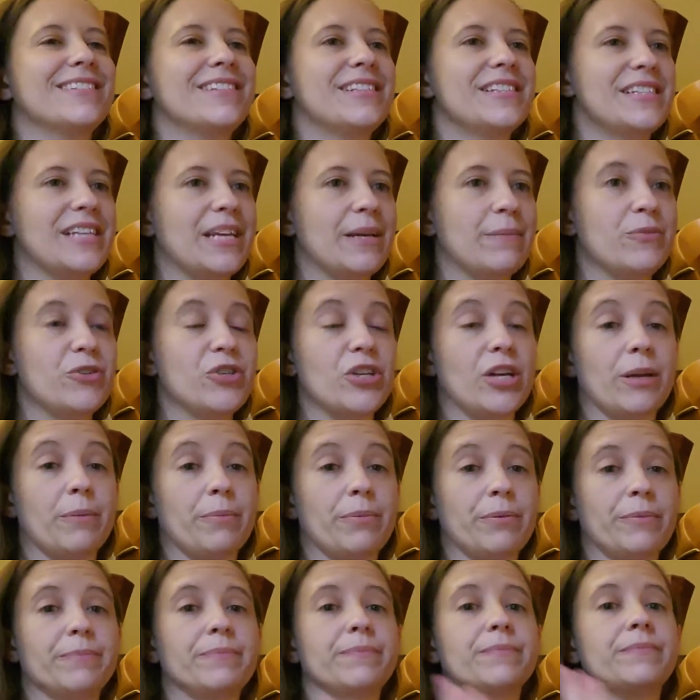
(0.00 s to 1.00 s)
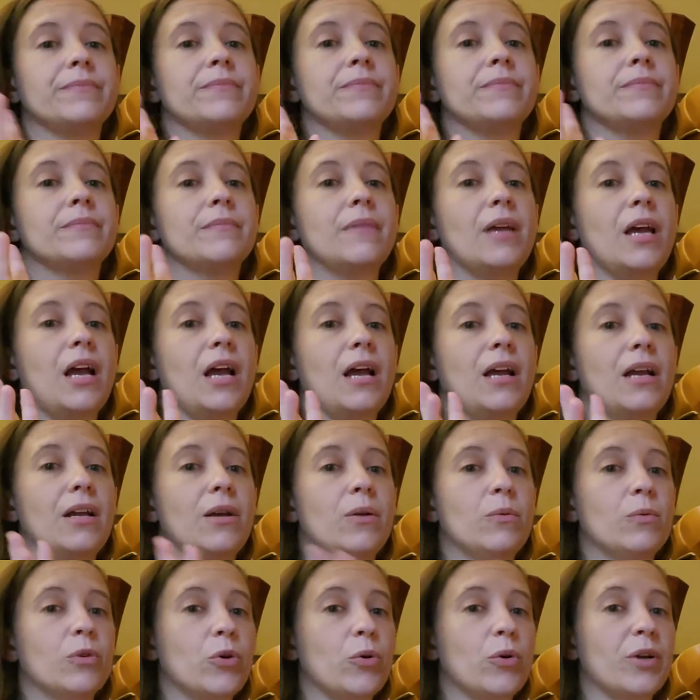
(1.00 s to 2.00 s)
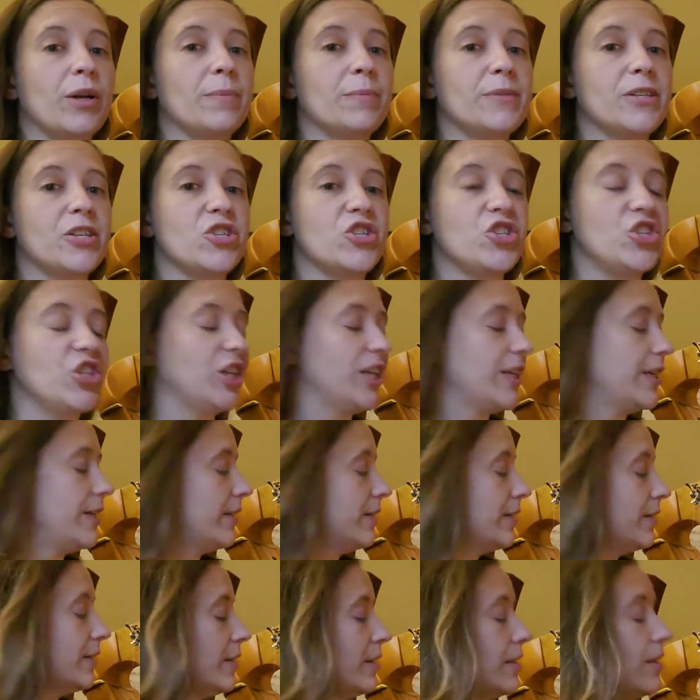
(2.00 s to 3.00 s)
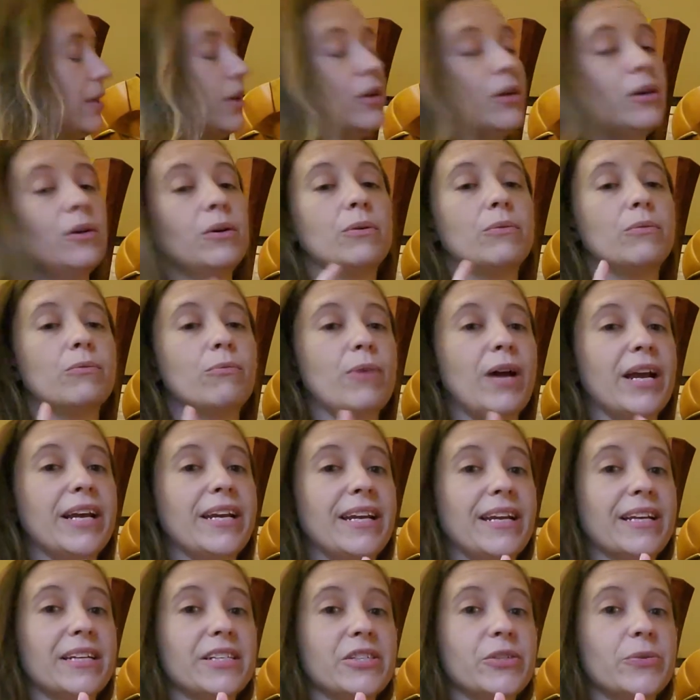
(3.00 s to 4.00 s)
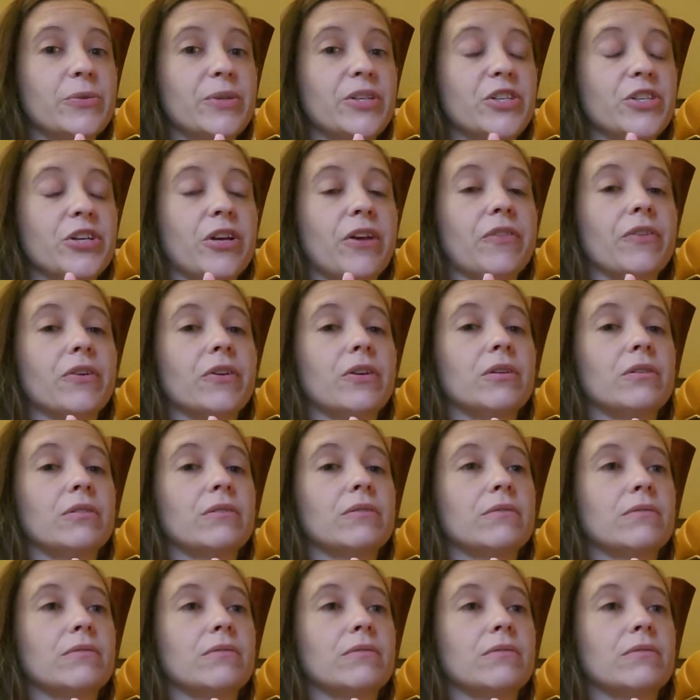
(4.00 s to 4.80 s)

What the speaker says: Same shape. We're going up to G, right next to each other.